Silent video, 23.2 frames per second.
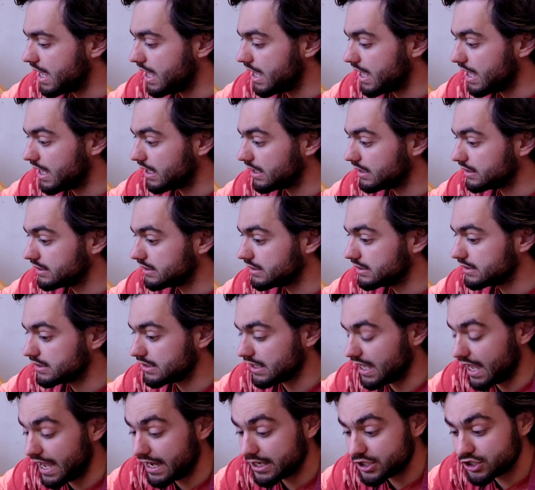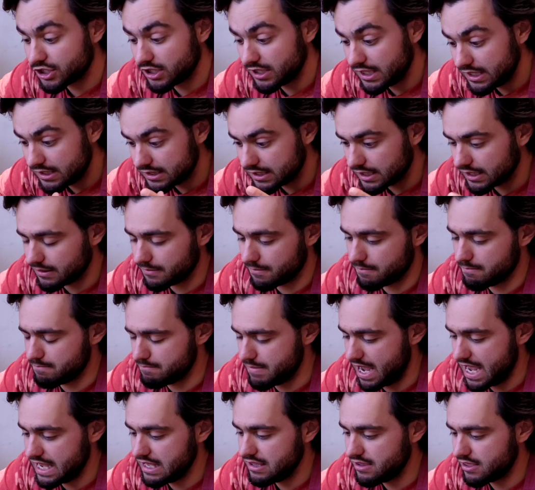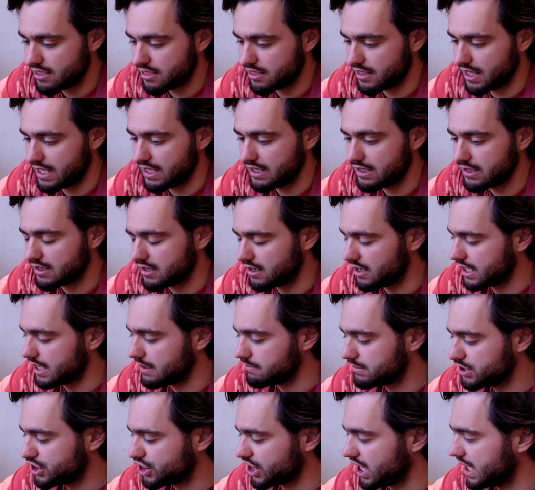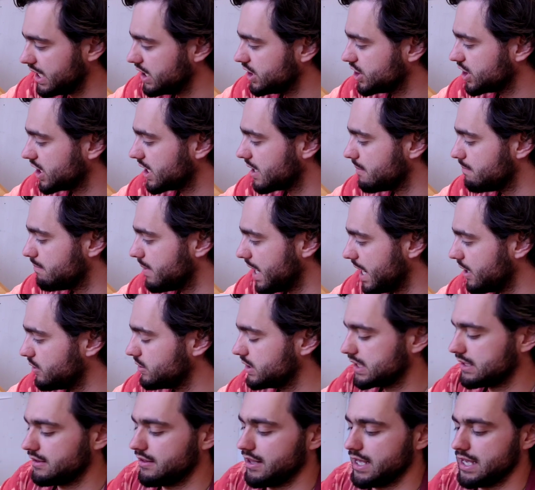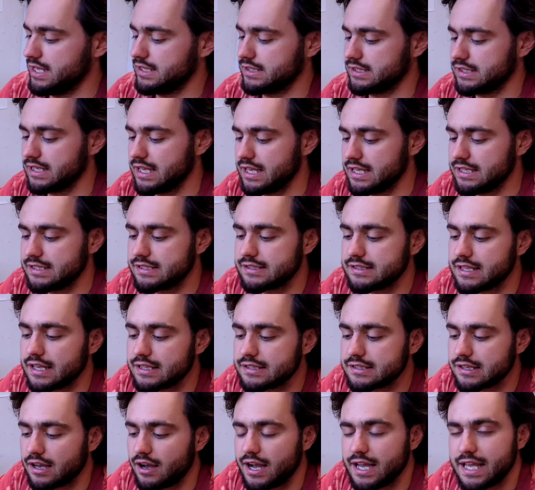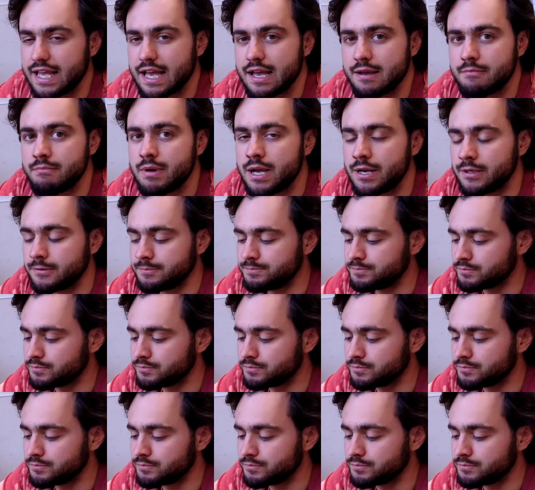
And actually the main thing I am changing about this is that I am